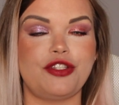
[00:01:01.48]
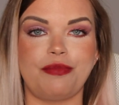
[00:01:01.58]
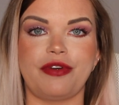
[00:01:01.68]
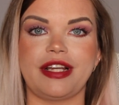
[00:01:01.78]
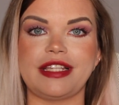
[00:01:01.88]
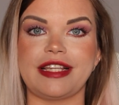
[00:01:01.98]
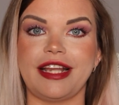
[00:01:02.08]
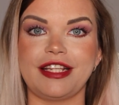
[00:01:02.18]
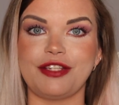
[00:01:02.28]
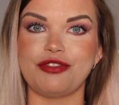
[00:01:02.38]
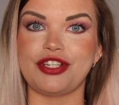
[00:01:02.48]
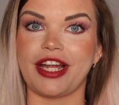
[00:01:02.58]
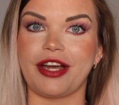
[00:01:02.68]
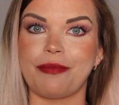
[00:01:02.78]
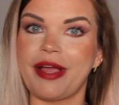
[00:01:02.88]
super excited to
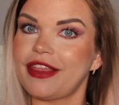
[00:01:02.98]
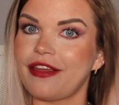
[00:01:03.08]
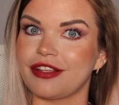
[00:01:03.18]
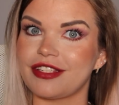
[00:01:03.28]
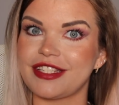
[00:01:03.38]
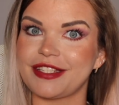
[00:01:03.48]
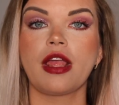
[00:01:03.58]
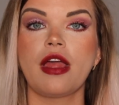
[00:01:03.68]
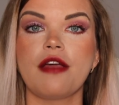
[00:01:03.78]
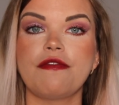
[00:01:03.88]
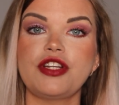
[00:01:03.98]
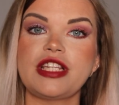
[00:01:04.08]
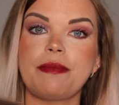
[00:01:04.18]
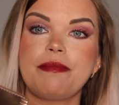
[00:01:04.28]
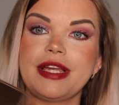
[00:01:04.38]
share my thoughts.
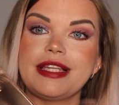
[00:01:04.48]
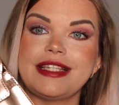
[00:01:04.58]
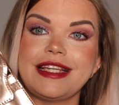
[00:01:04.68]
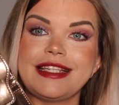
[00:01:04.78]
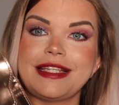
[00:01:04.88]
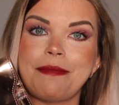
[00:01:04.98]
First up is this